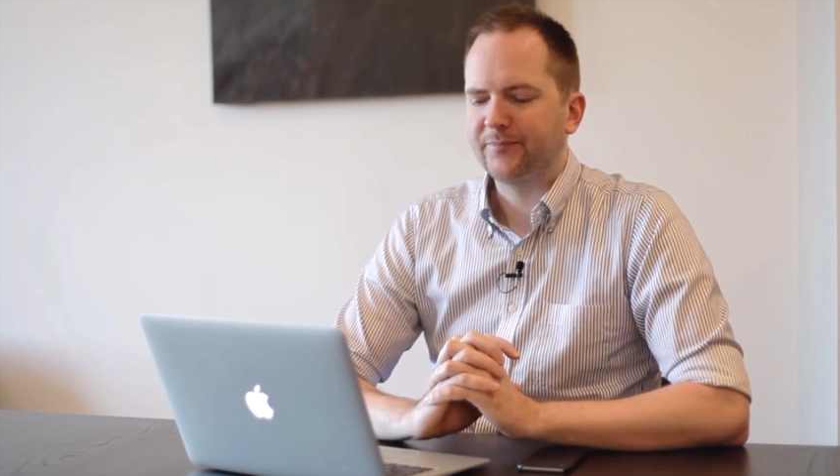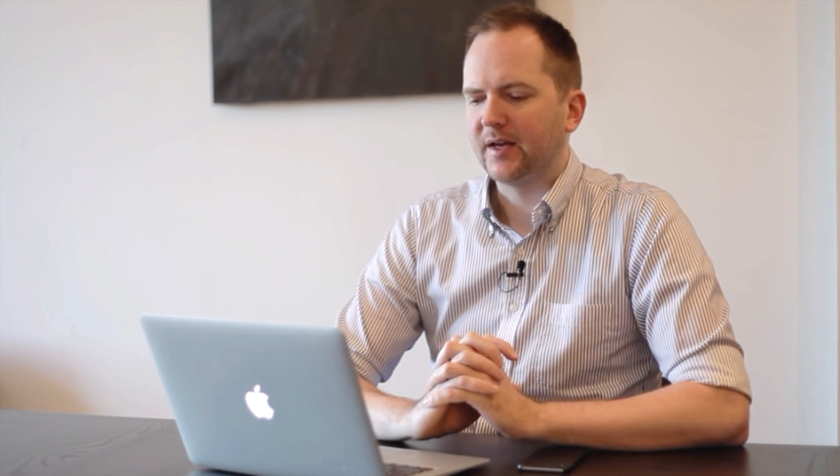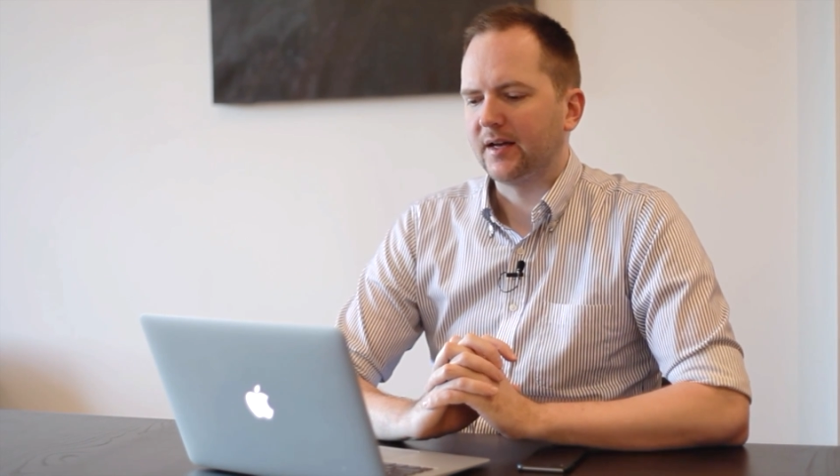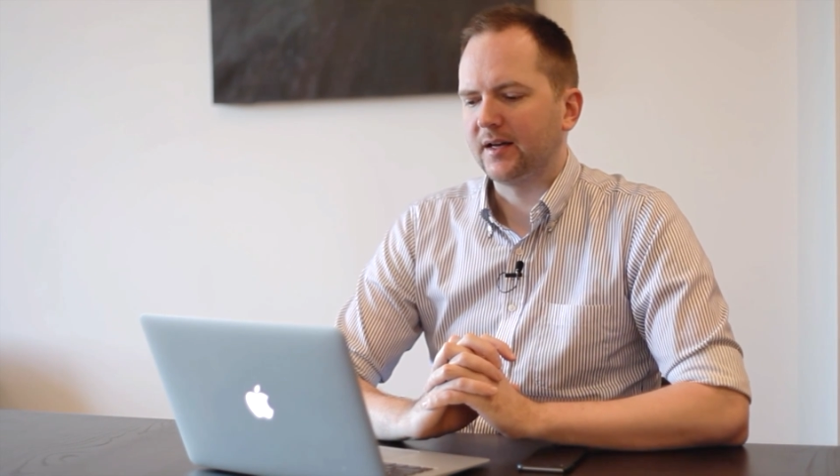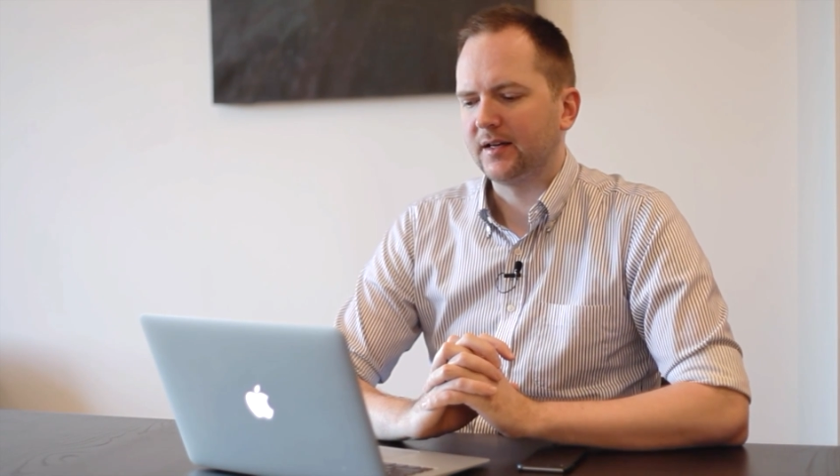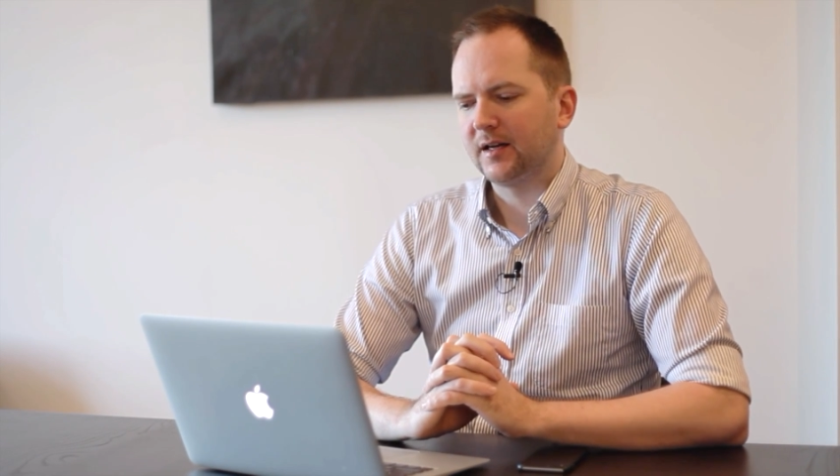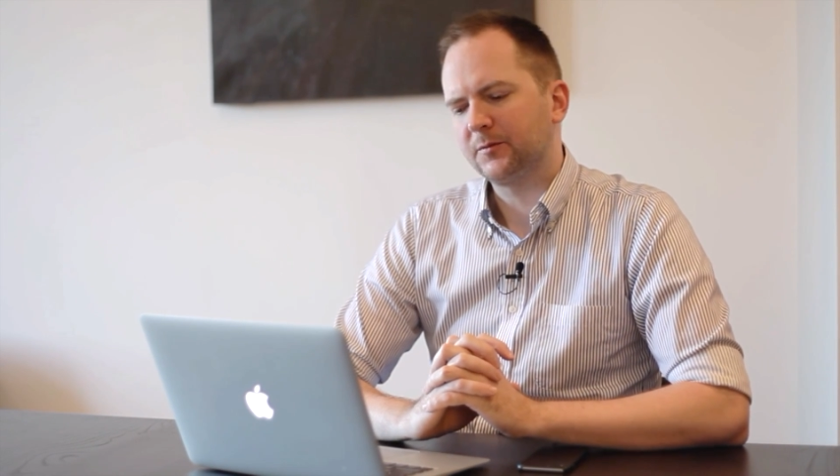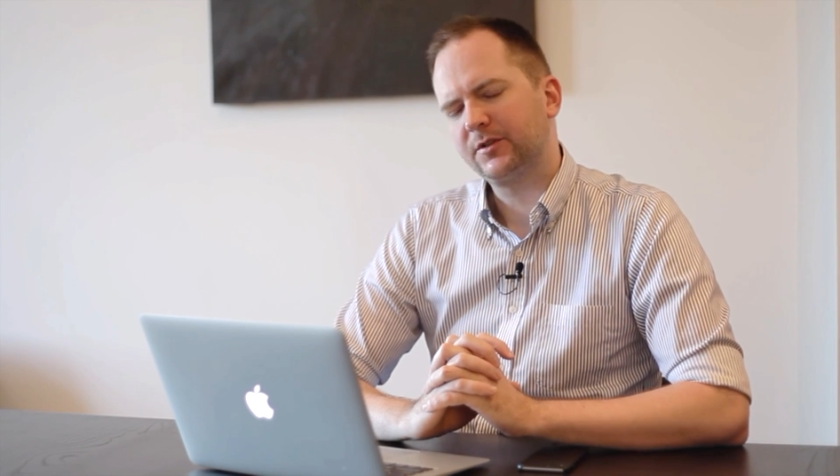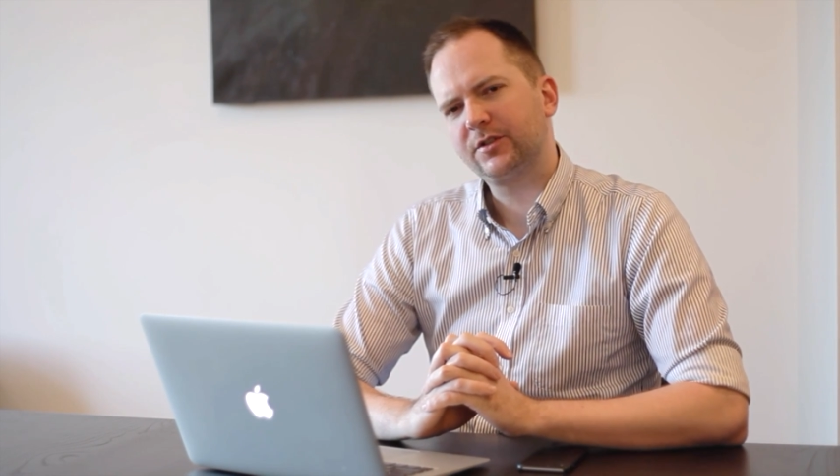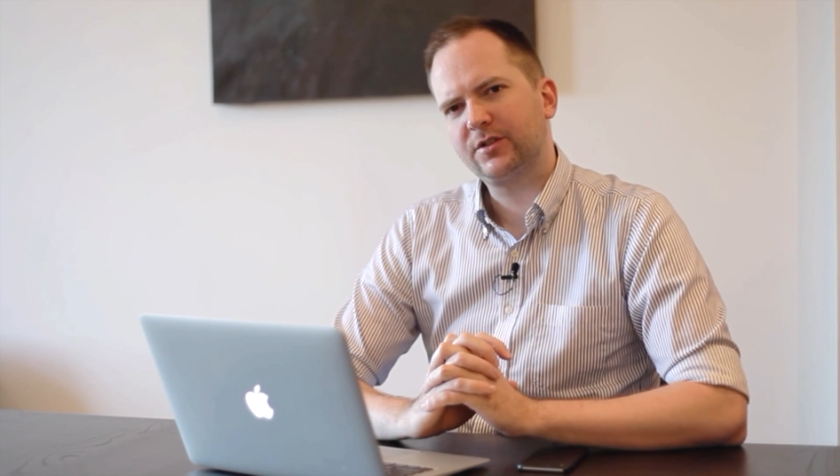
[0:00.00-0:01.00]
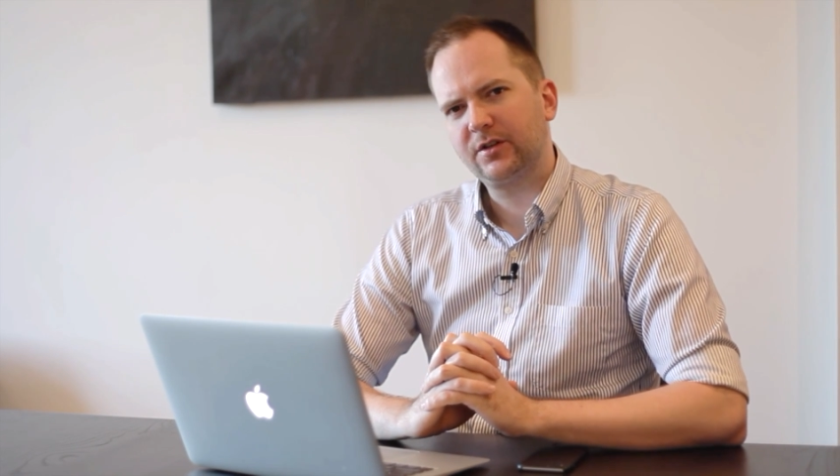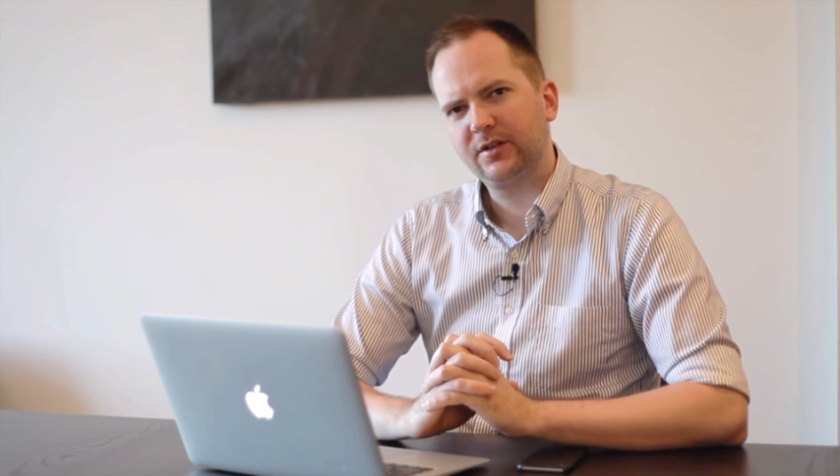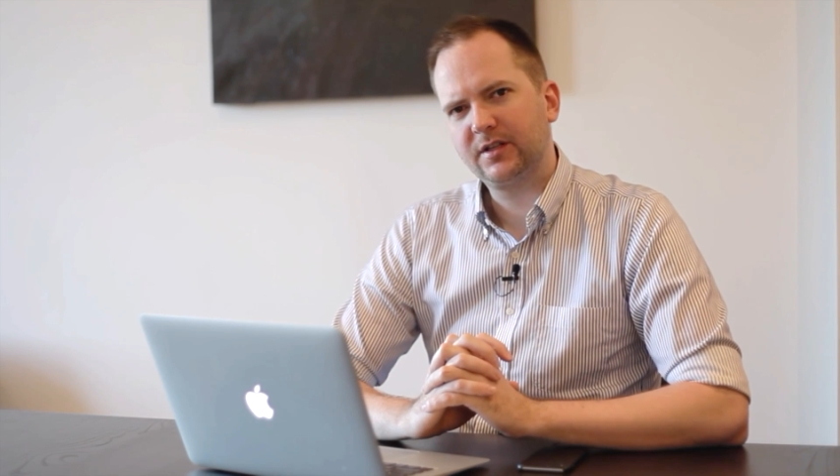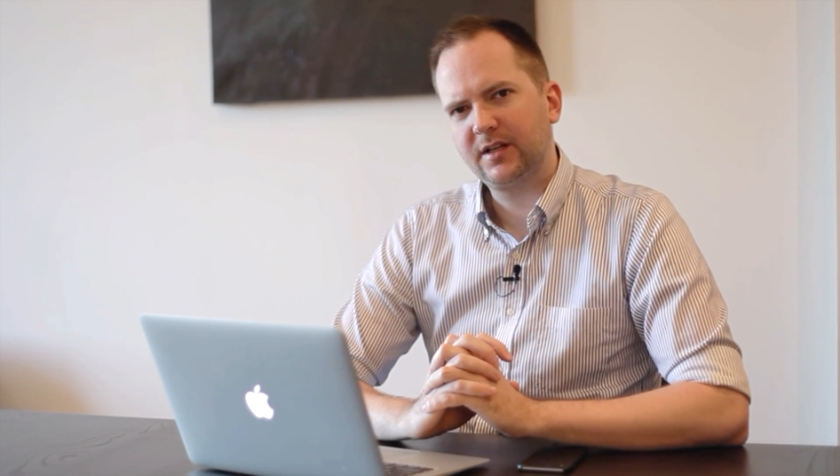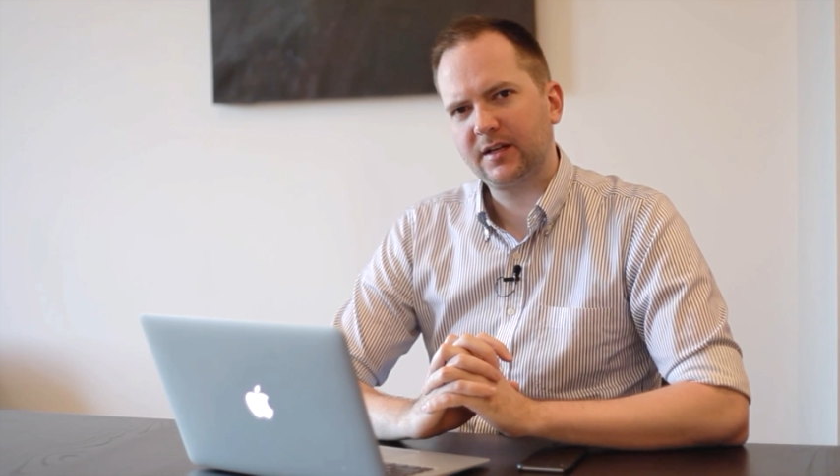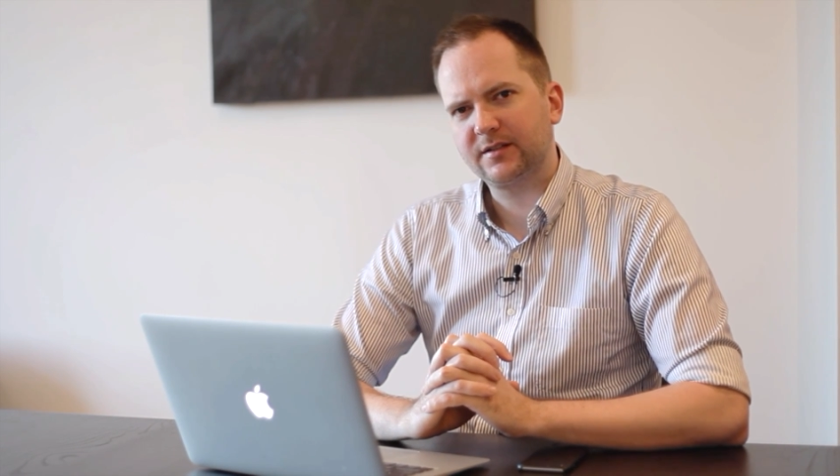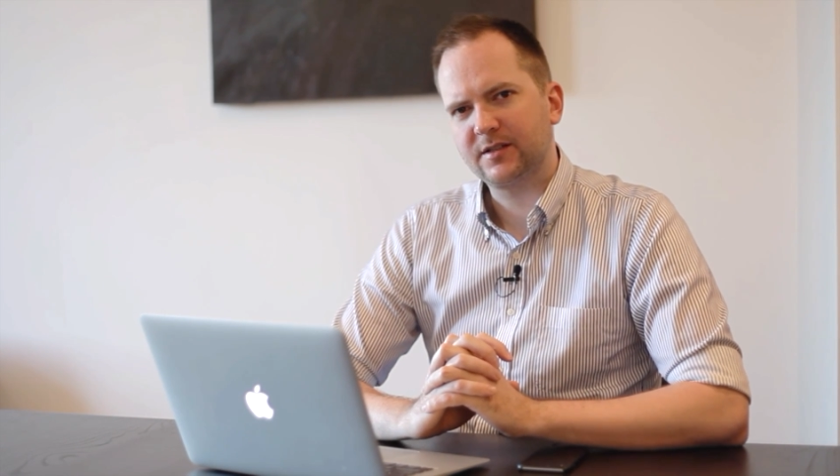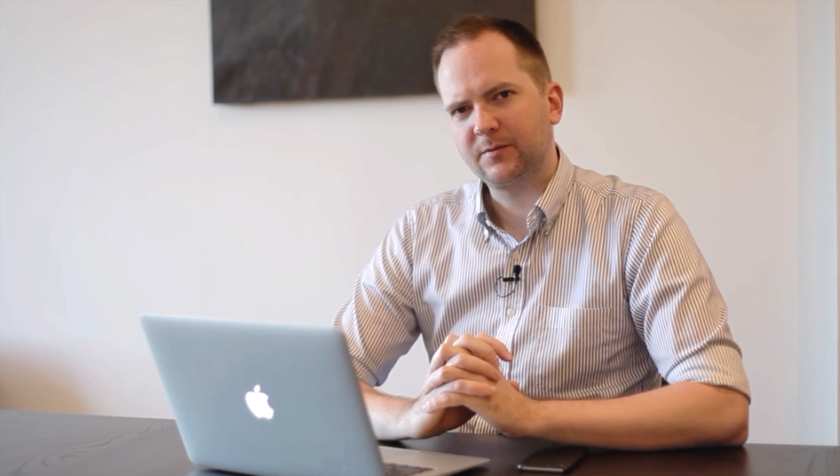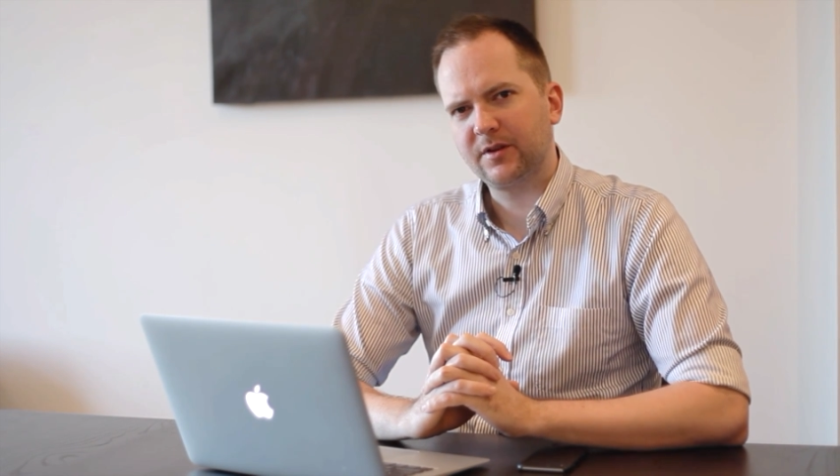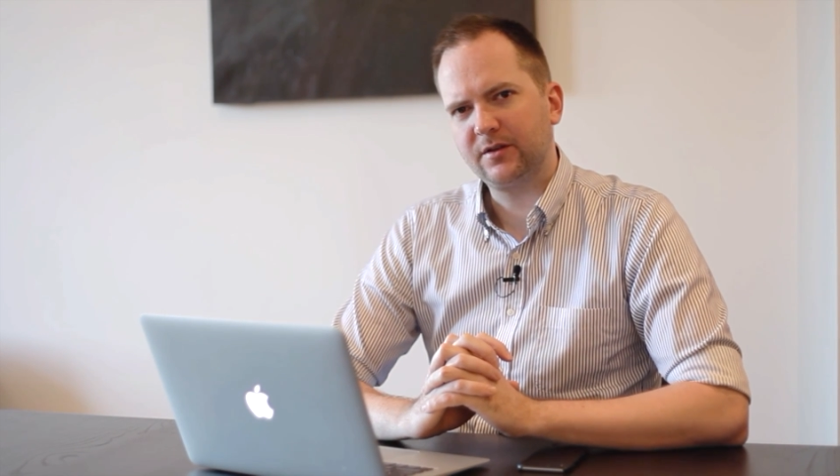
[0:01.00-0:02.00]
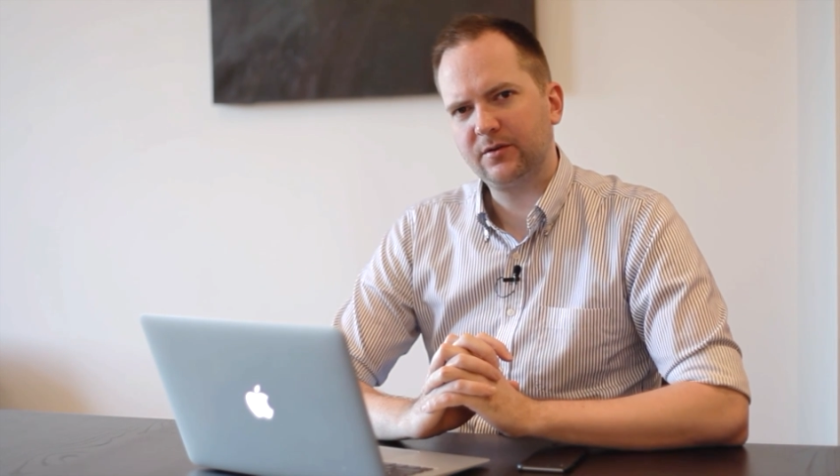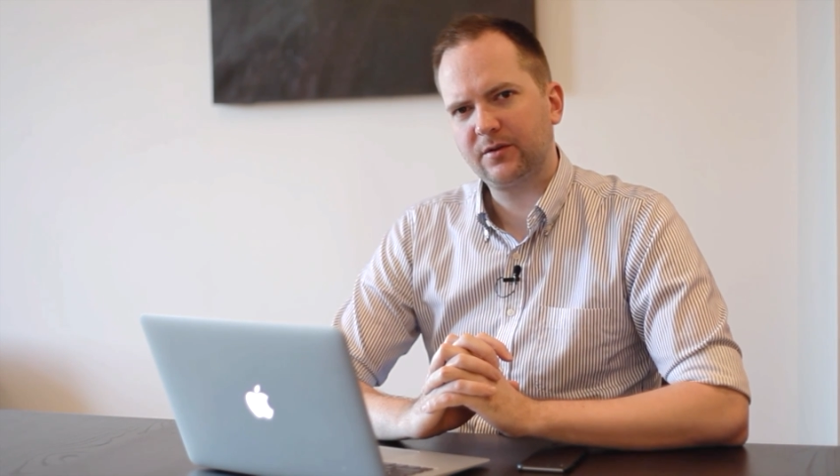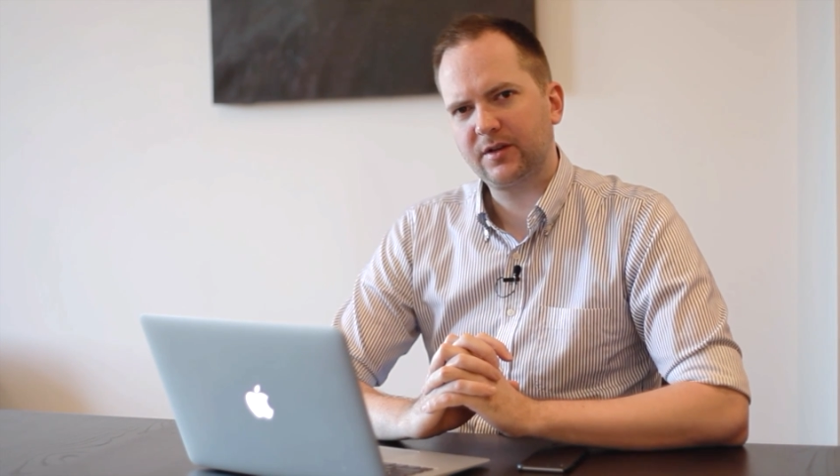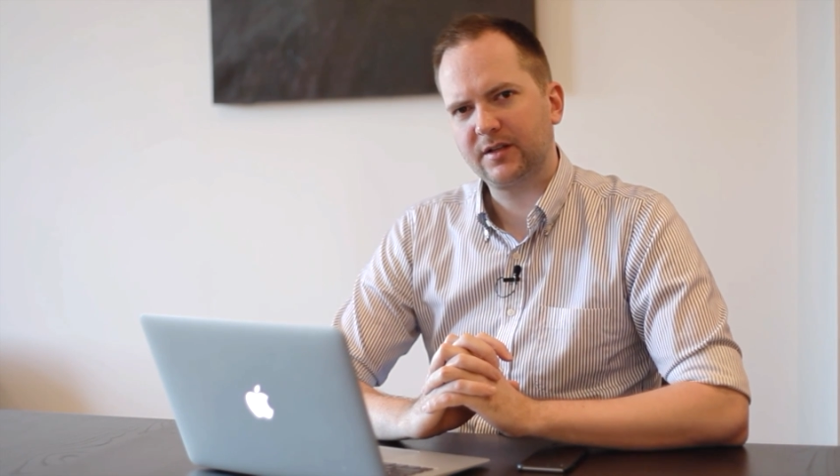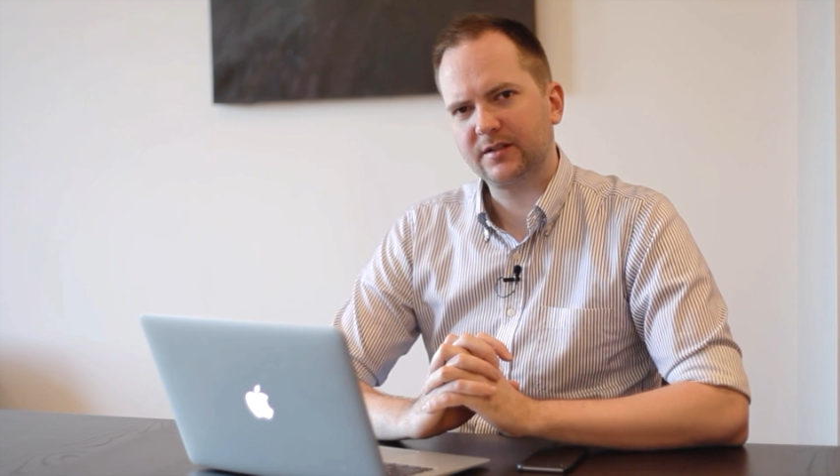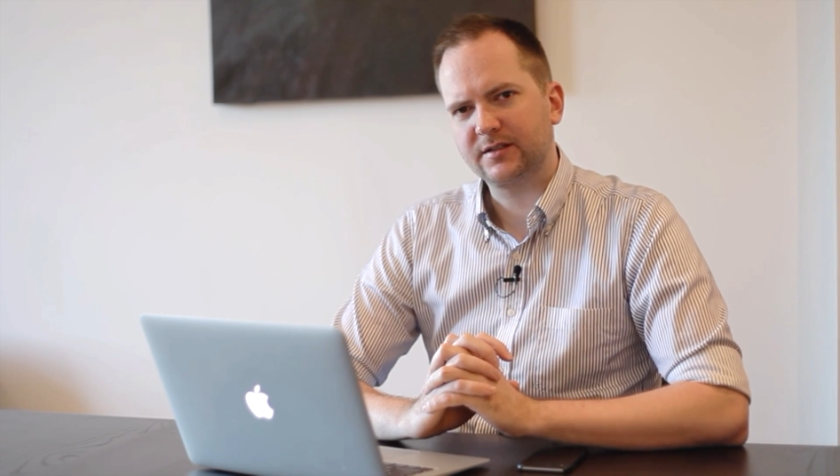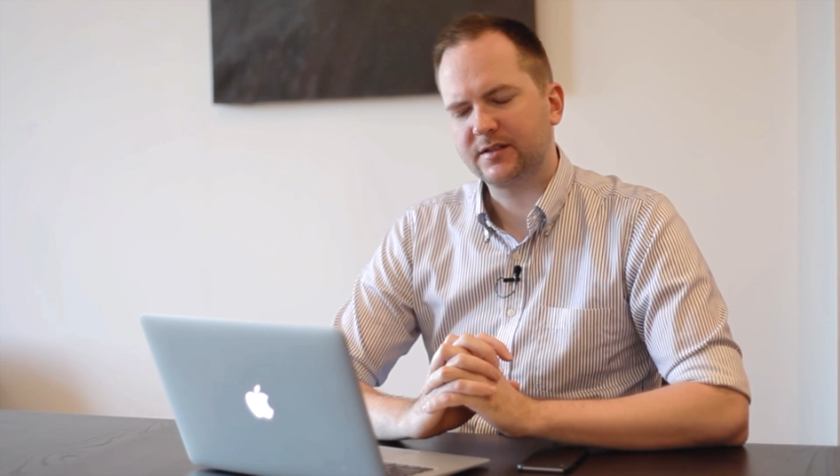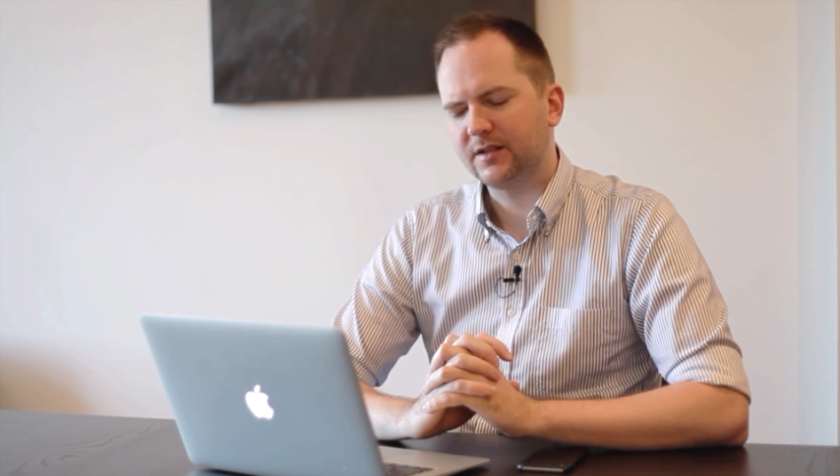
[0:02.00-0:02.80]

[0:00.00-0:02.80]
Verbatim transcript: I'm going to show you today some of the new things